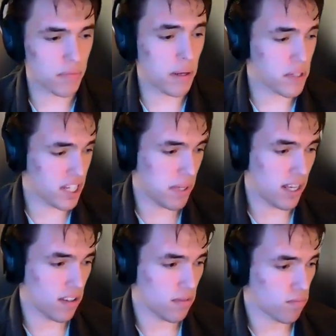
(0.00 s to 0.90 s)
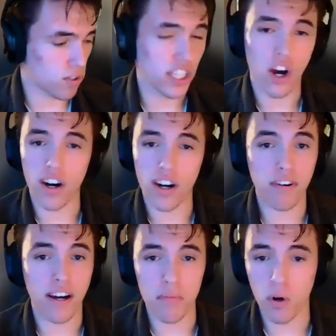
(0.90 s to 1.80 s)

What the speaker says: sometimes it can be really hard to find the